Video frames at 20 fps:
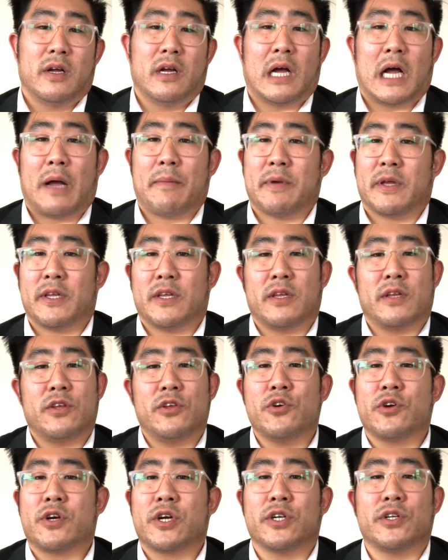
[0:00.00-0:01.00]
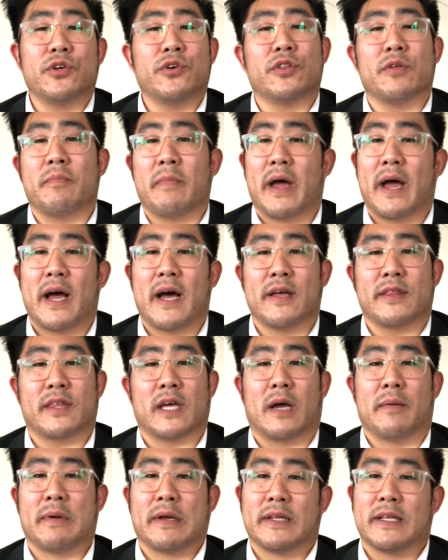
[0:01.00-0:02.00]
I mean, you could do the math.
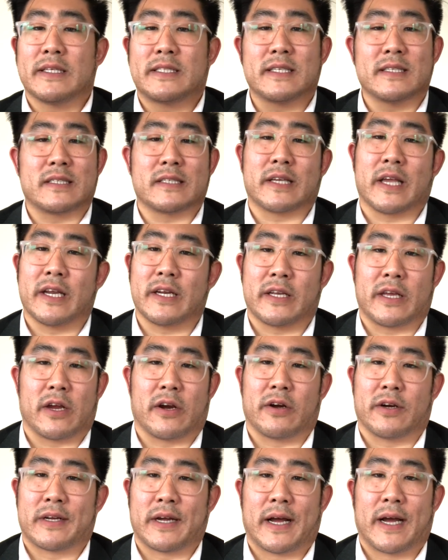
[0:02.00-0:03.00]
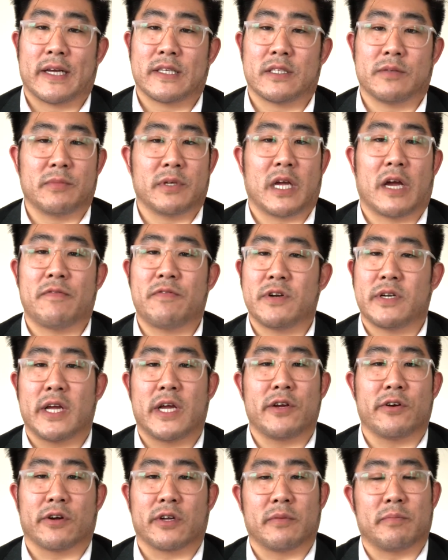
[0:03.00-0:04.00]
I mean, this is skincare, guys. I mean, every day
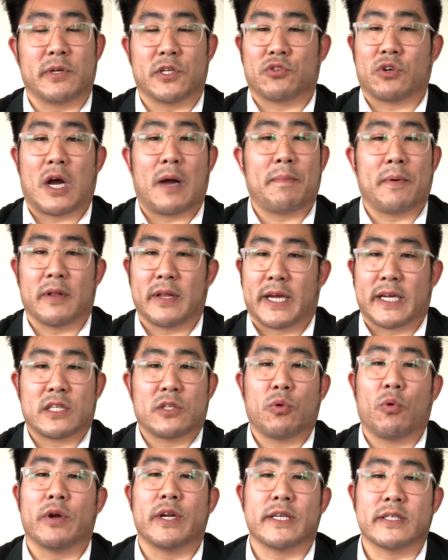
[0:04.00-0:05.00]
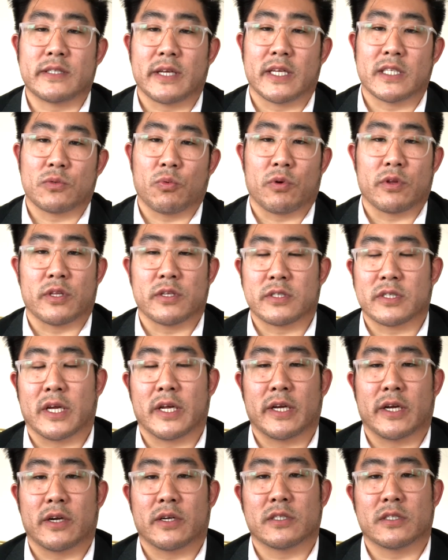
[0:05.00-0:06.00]
you're gonna be dropping like 20 cents worth of
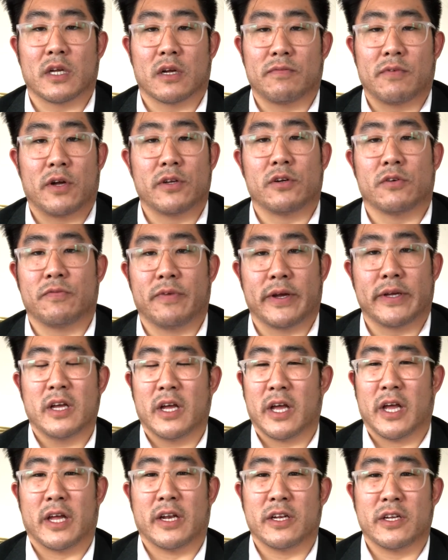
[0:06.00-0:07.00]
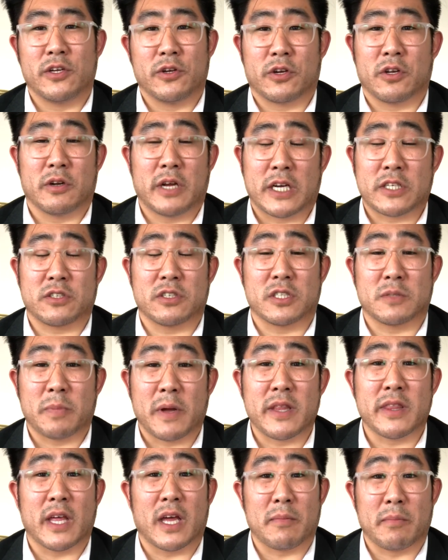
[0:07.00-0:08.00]
skincare stuff on your face. And you can actually
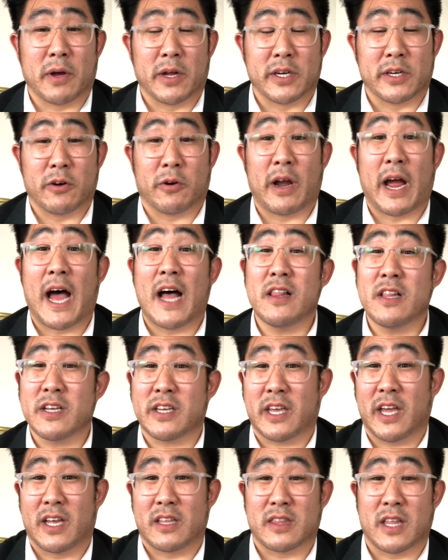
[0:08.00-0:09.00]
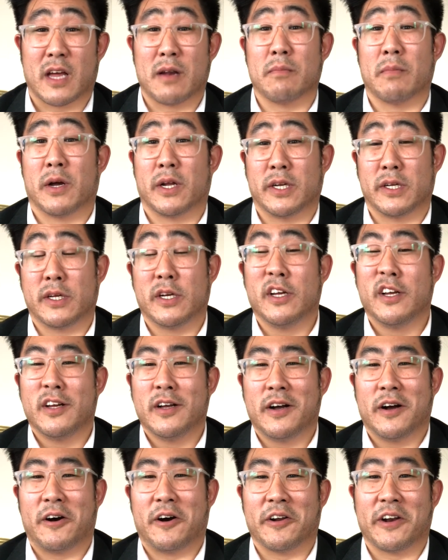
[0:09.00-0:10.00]
spend that money or allocate that money
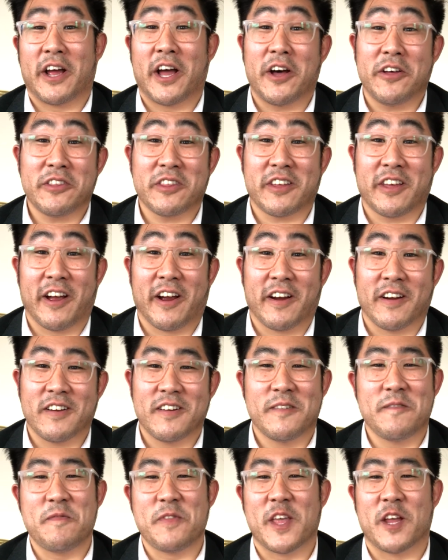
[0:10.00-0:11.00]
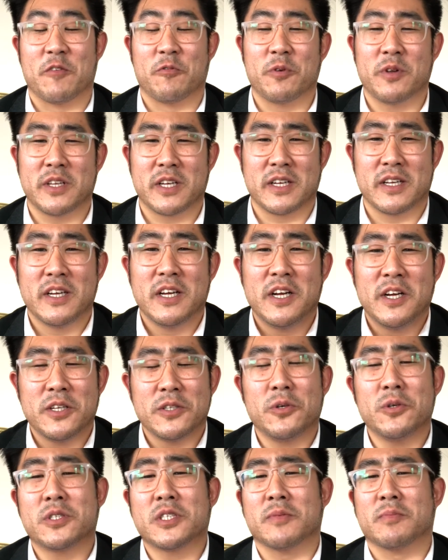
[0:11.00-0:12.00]
on healthcare and really
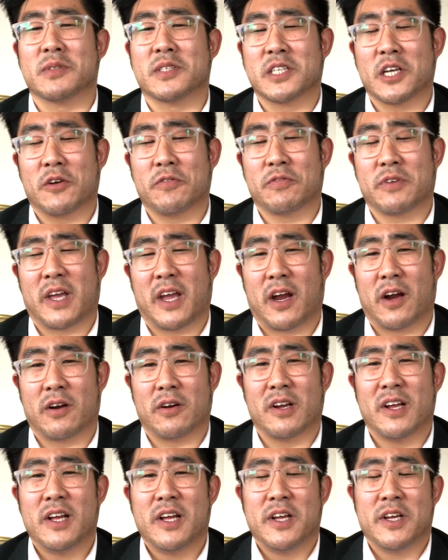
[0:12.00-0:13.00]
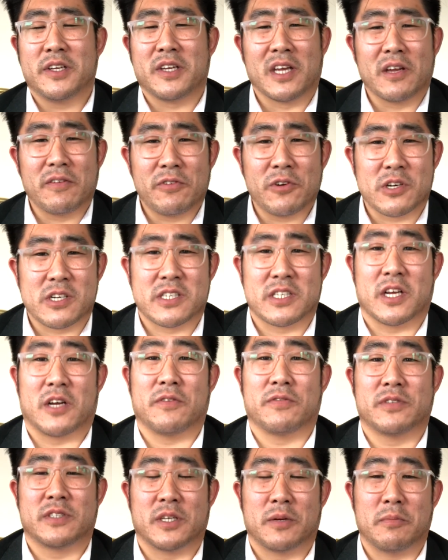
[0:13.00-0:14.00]
do some self-care. Give
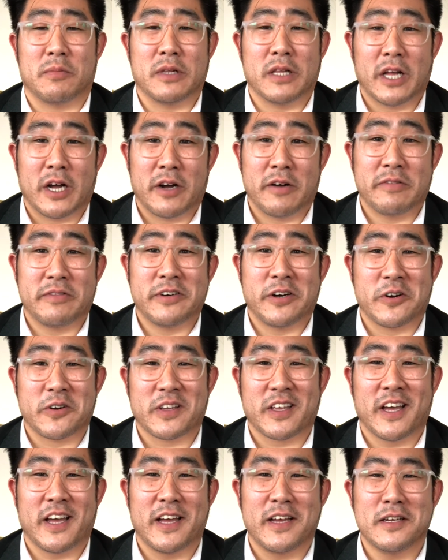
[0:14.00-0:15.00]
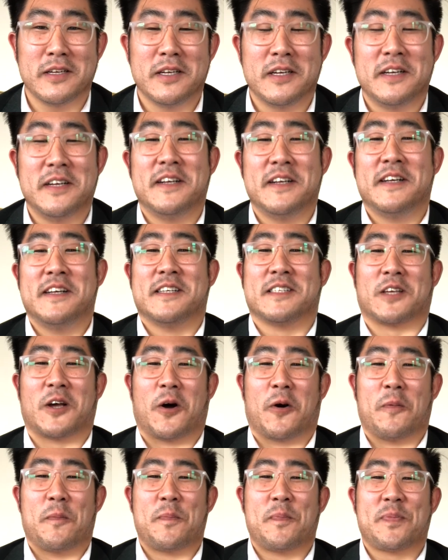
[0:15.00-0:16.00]
yourself some love, okay?
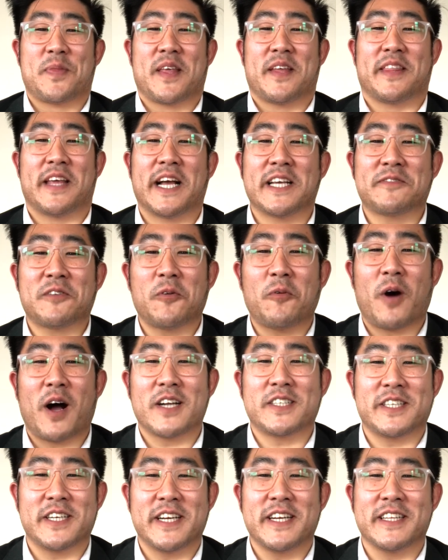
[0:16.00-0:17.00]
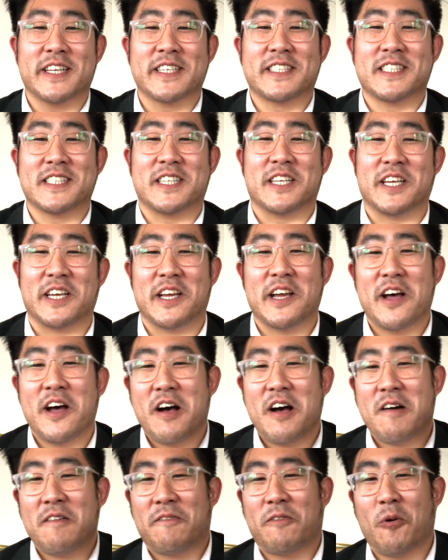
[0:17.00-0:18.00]
So, thanks for watching. This is the
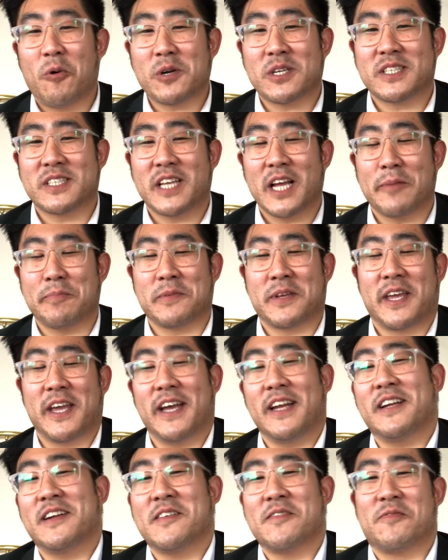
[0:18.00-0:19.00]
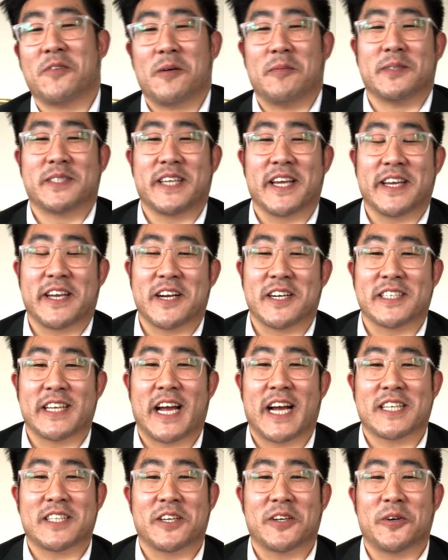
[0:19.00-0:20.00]
4-step kit from Skincare
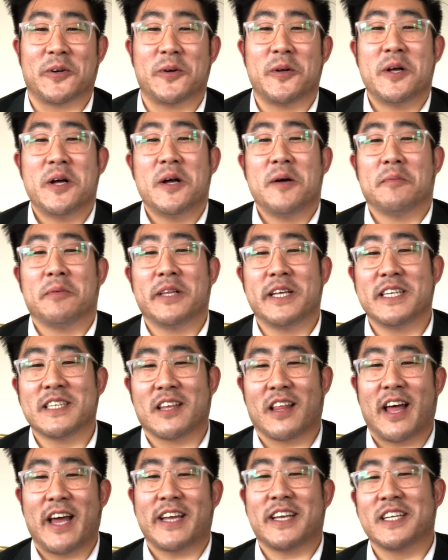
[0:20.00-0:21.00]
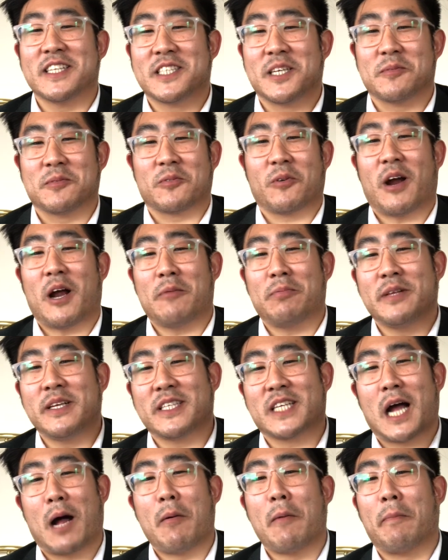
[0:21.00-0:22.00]
Tactical. Please like and subscribe. Please
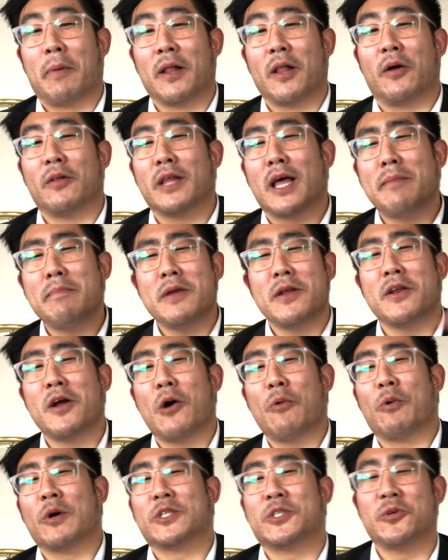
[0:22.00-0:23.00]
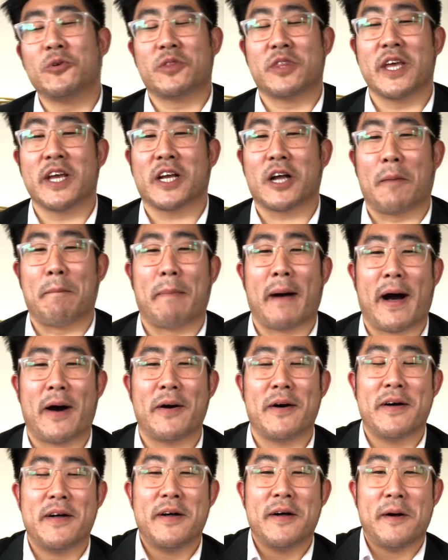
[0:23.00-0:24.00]
comment below. Let me know what you think
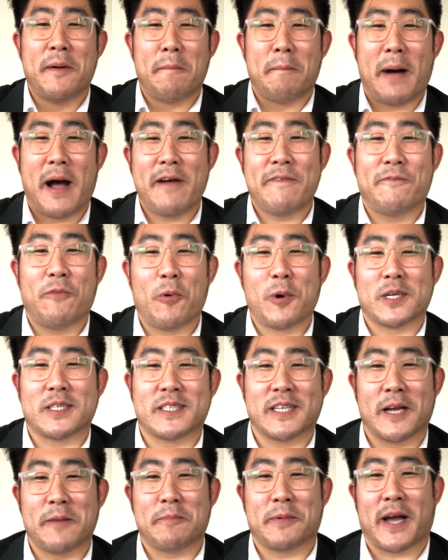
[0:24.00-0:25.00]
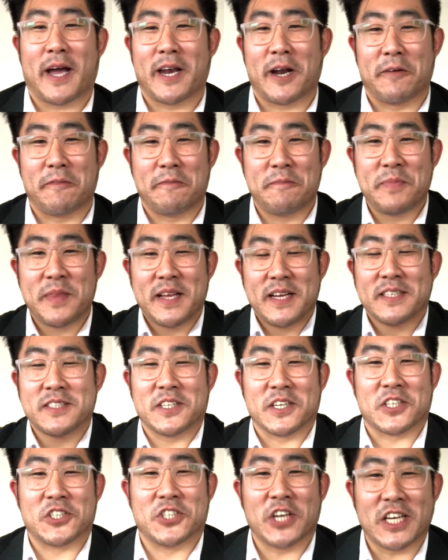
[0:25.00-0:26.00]
about my 4-step kind of
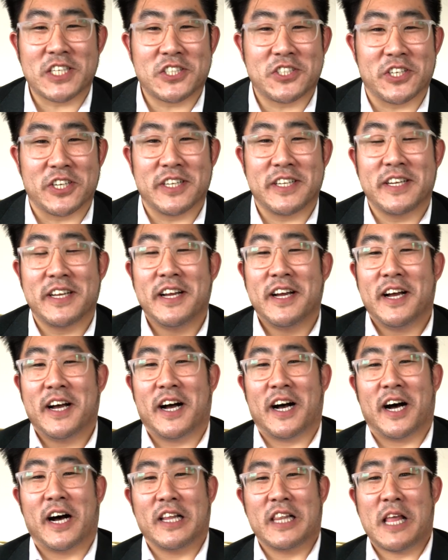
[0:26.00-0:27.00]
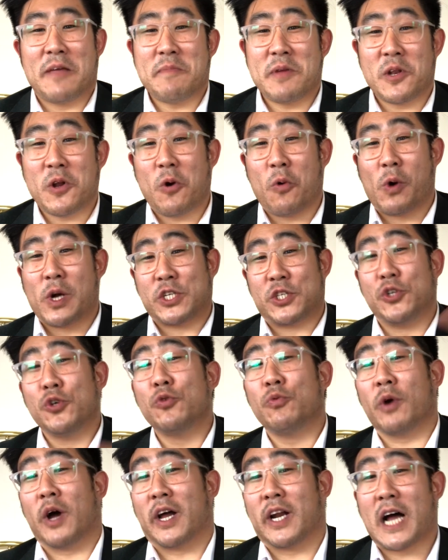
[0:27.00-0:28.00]
suggestion. Let me know what you
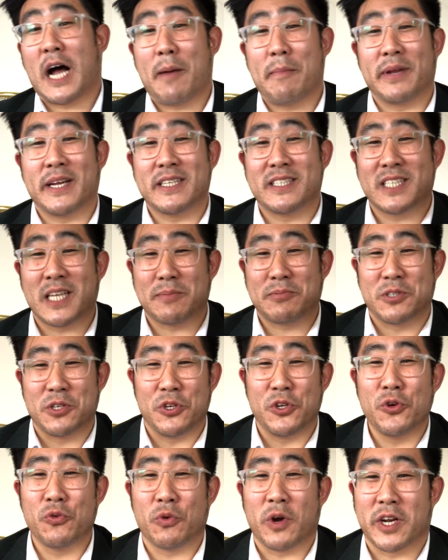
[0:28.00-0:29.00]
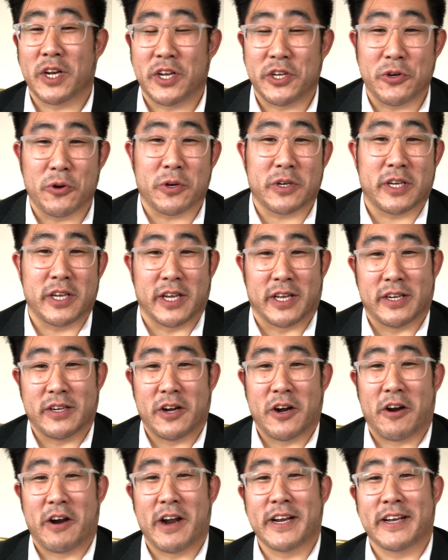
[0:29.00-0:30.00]
run. How many steps do you run in your kit?
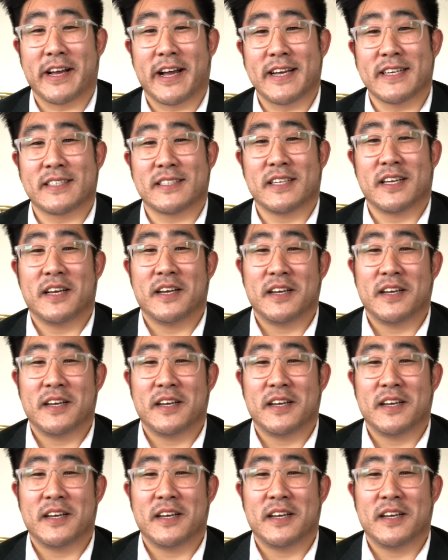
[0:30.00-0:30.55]
All right, guys?